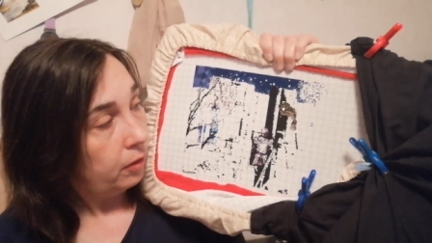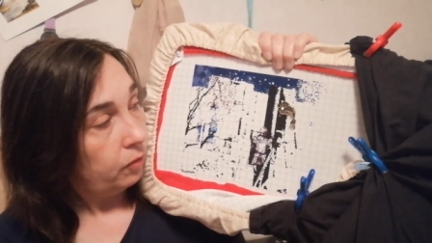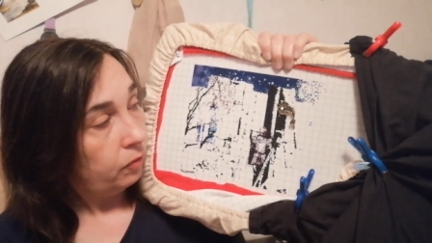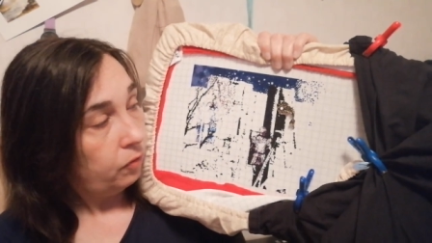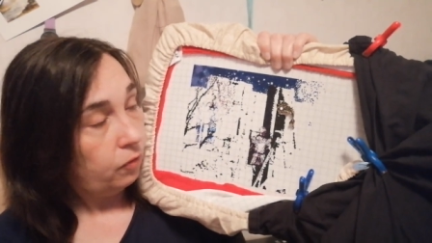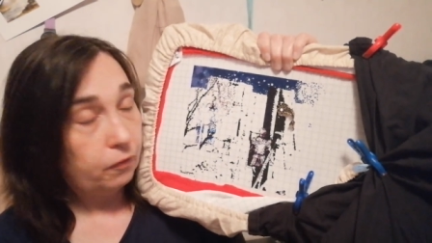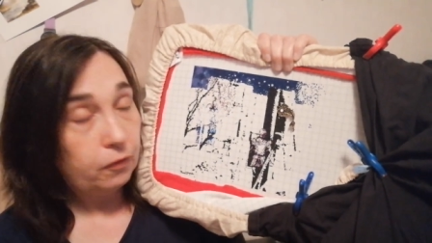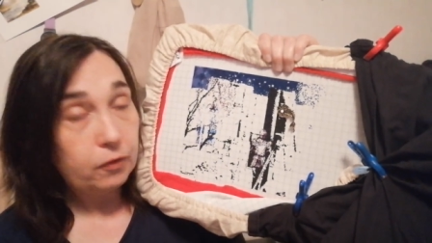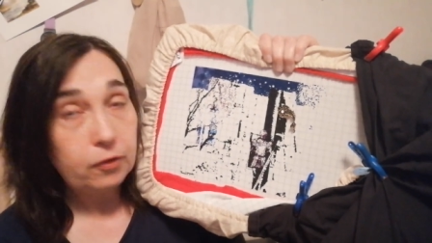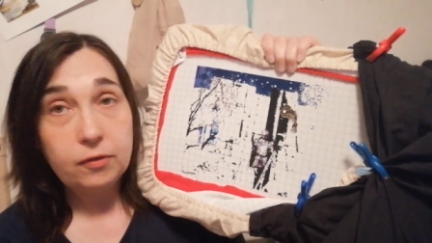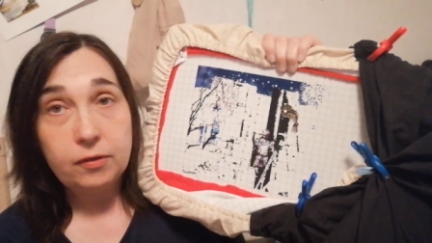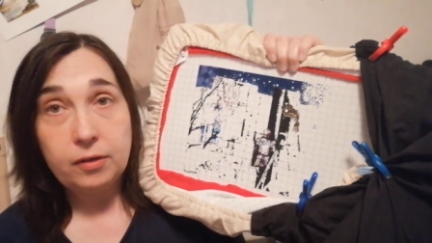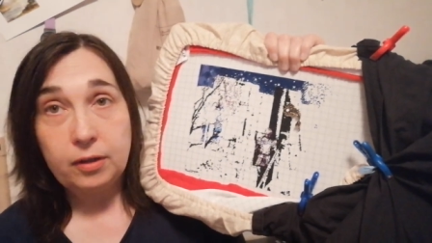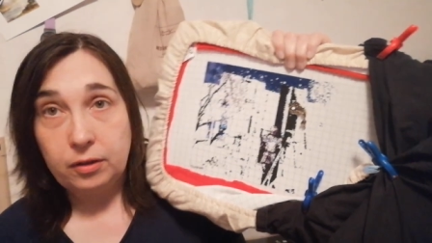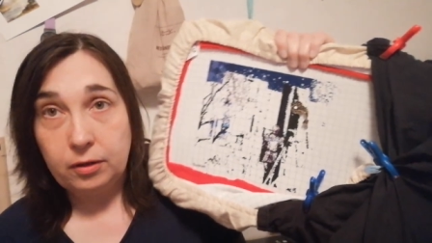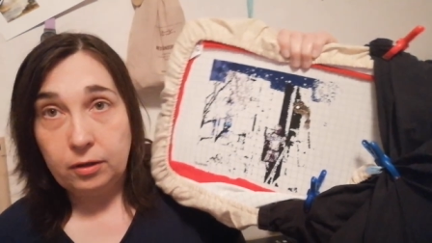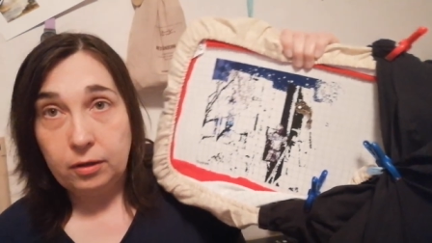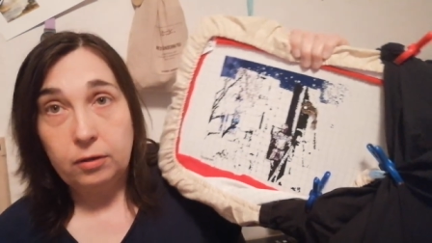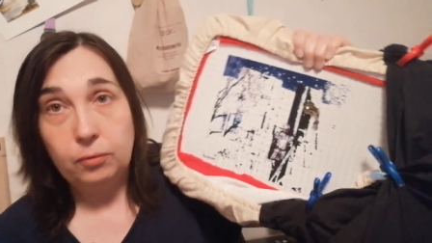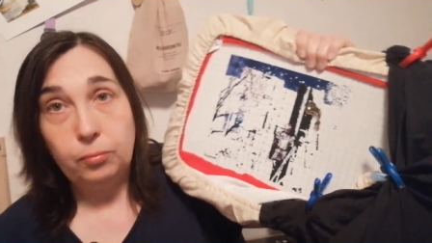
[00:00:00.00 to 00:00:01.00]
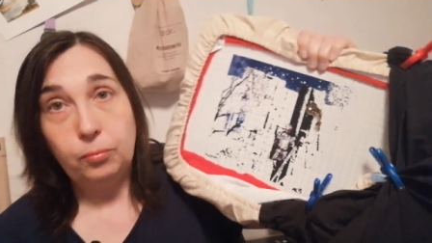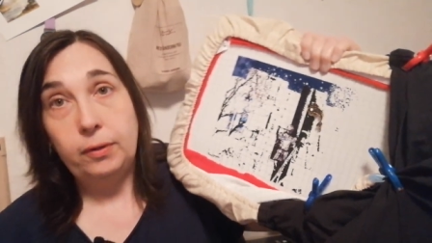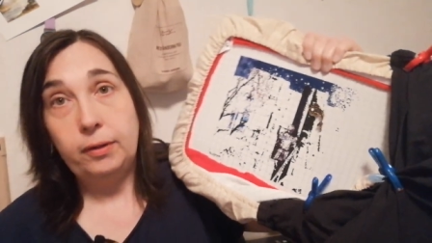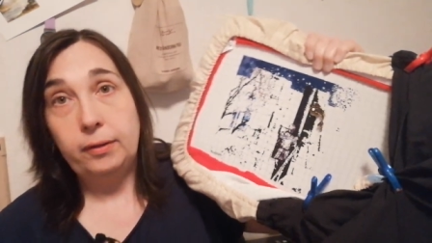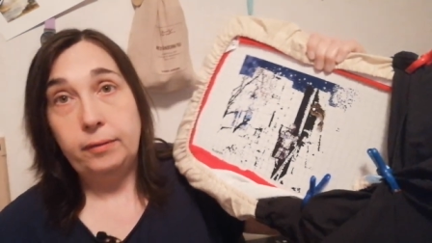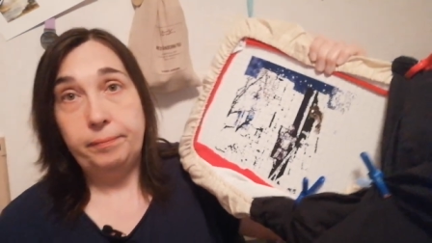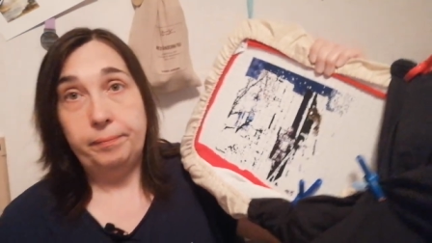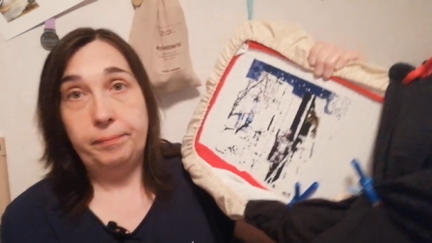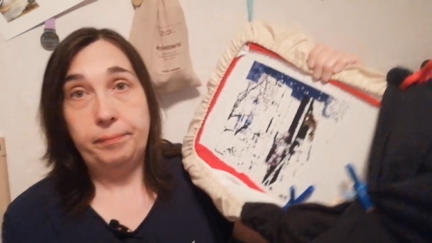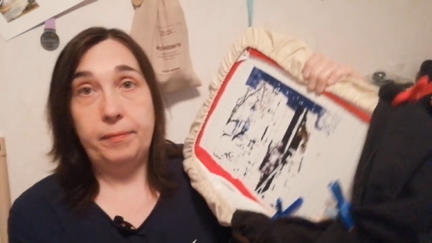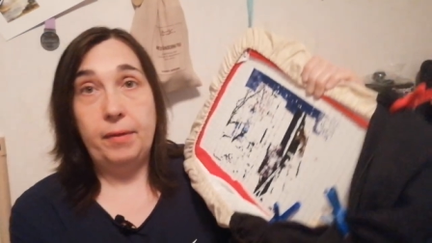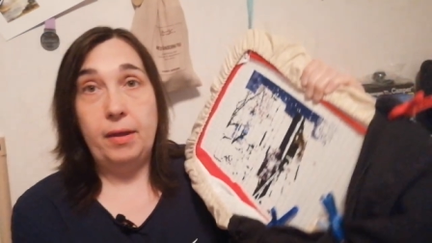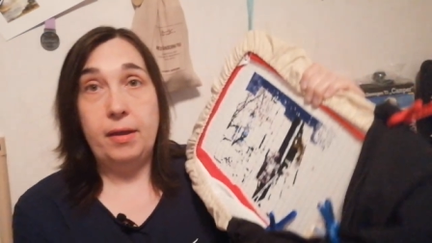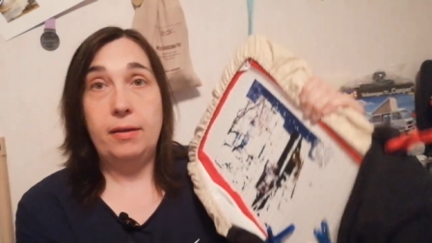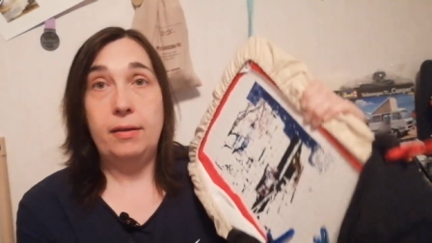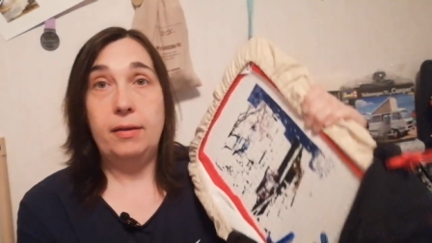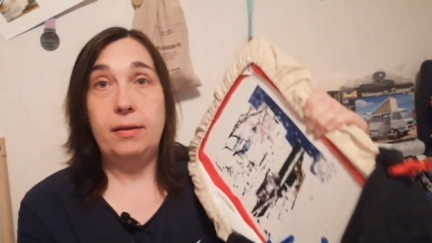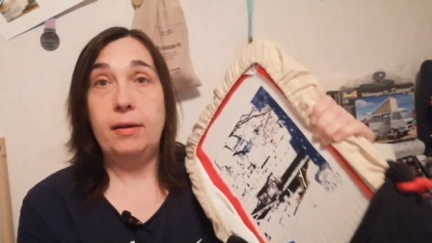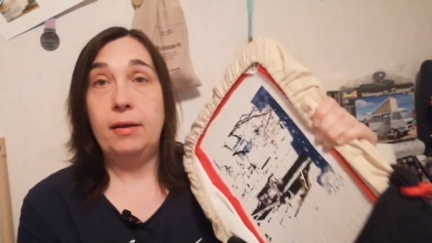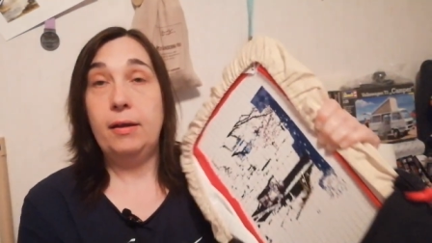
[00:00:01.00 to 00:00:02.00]
So first I thought, well,
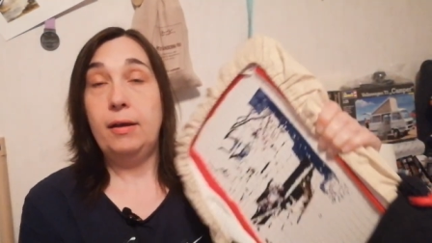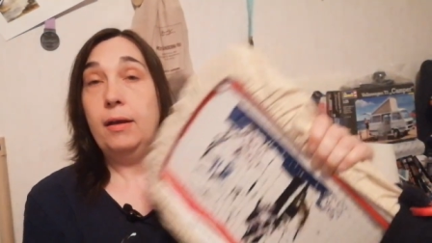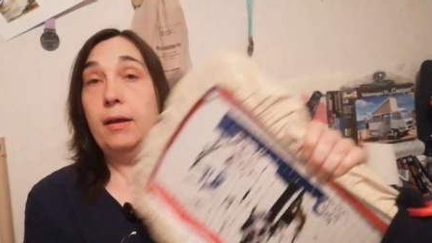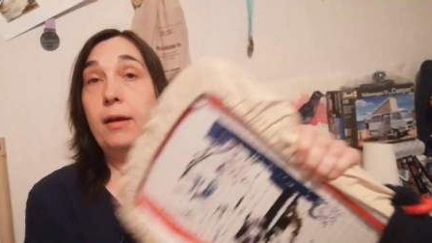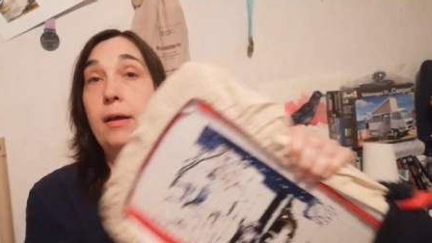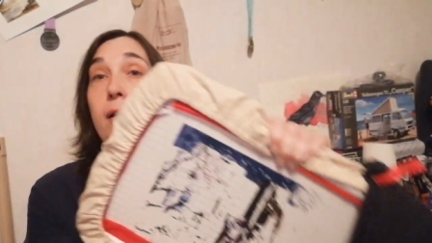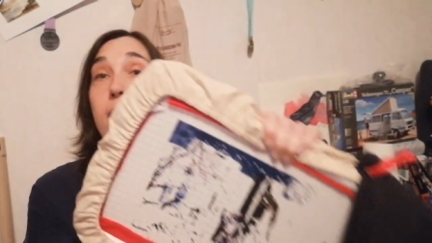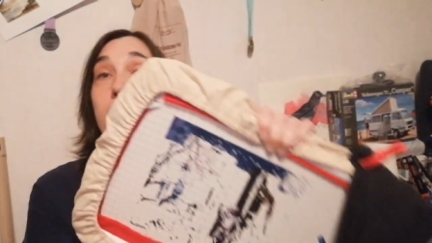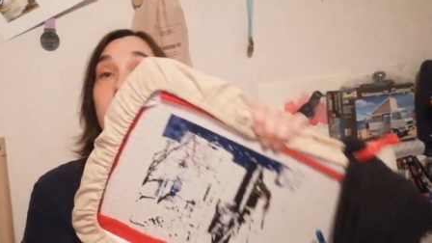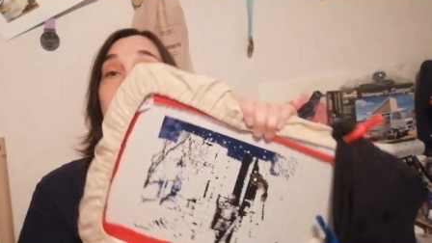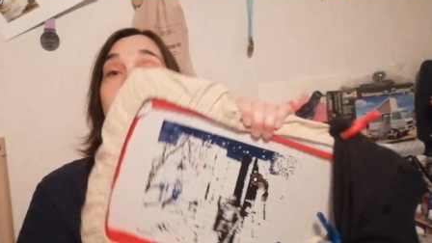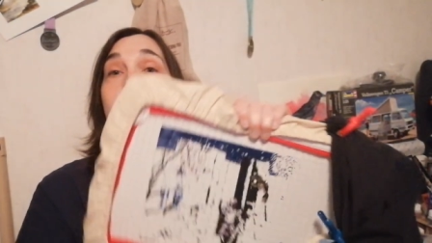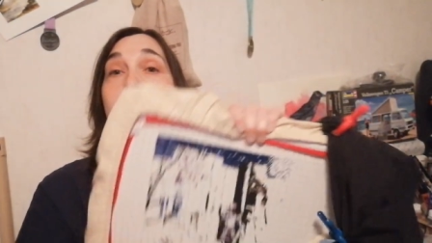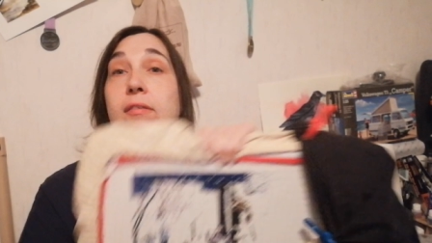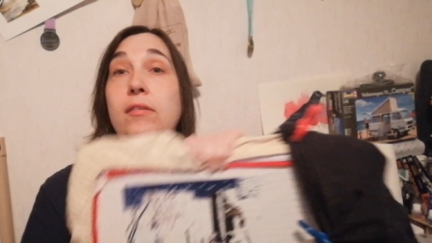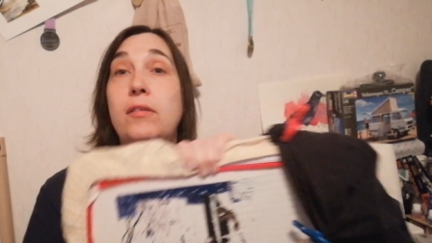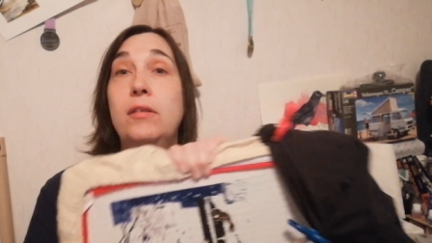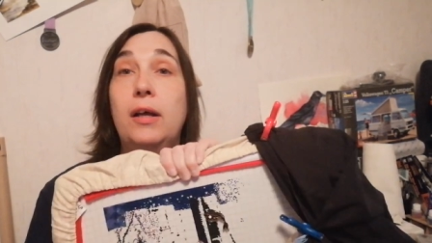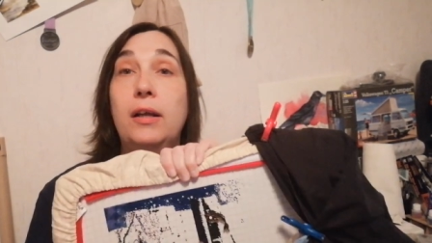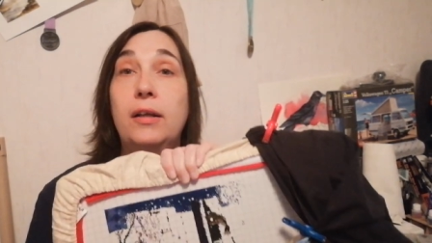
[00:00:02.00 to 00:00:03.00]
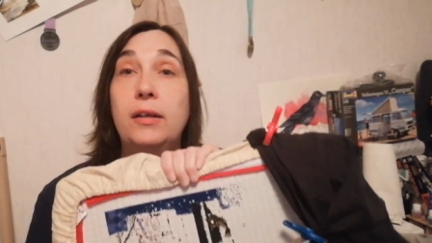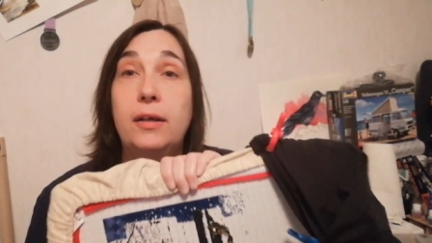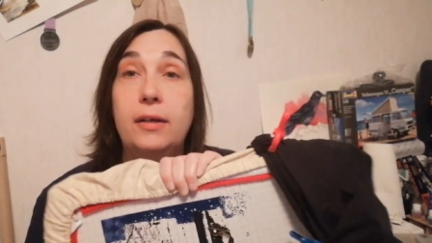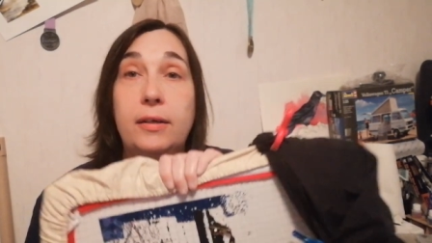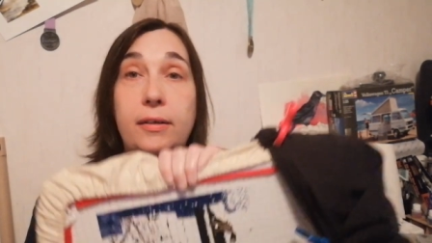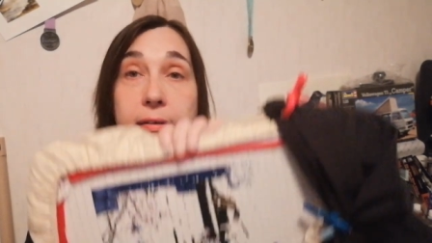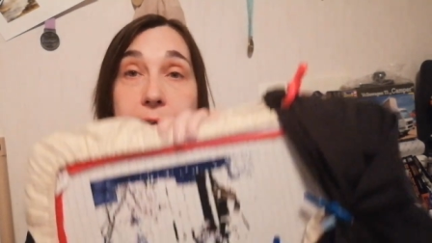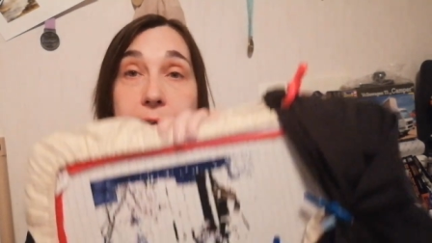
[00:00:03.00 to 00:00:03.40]
that's not going to